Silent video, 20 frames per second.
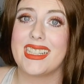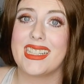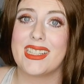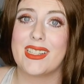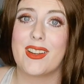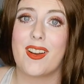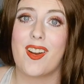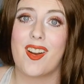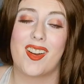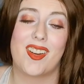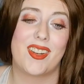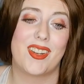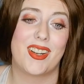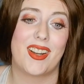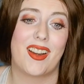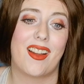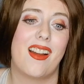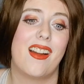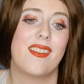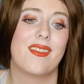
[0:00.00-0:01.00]
in
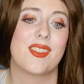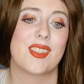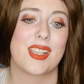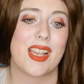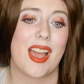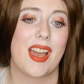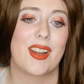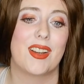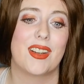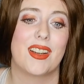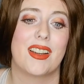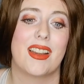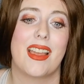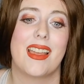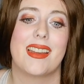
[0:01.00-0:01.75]
honor of Saturn,